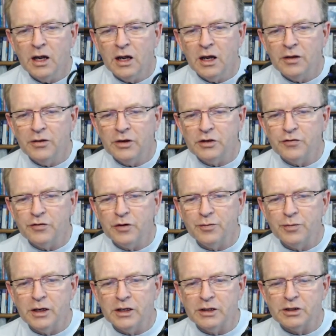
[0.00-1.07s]
And these
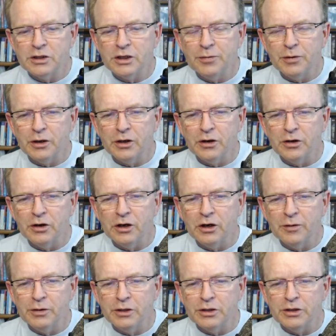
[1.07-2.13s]
footbeds typically are
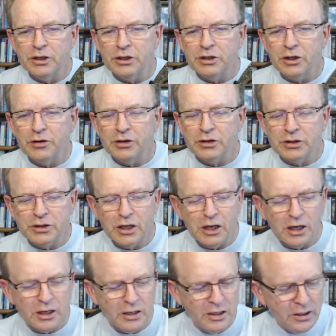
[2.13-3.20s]
going to be stitched on the
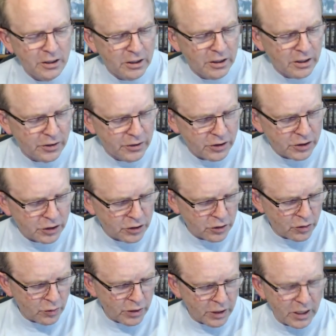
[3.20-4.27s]
side. In this
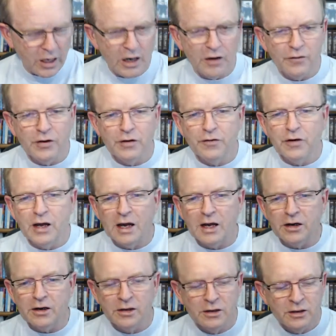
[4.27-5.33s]
shoe, we have a
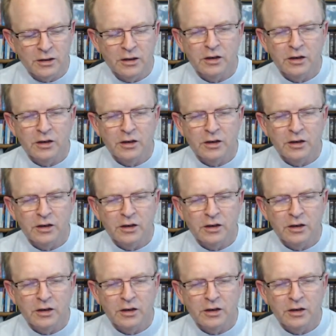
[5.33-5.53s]
flat